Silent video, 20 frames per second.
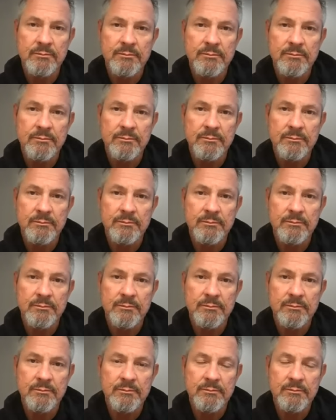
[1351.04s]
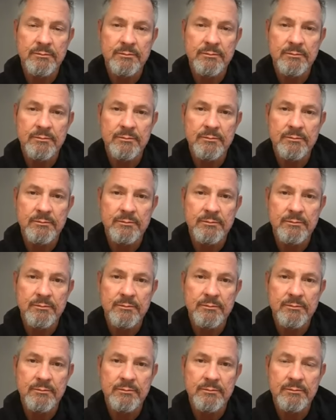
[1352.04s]

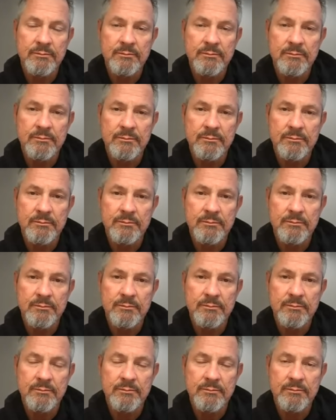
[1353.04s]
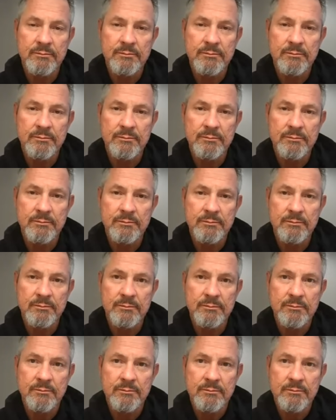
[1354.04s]

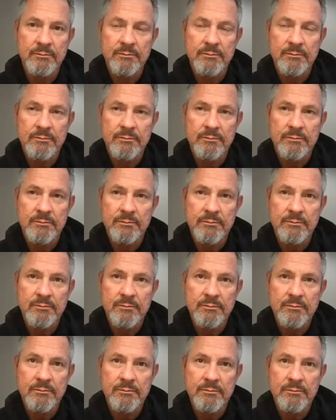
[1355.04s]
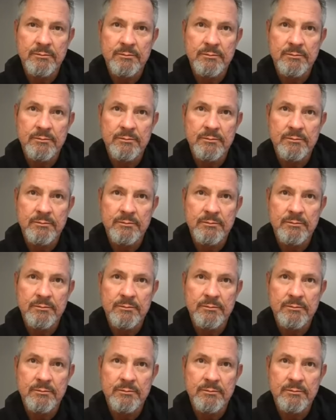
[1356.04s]
(not speaking)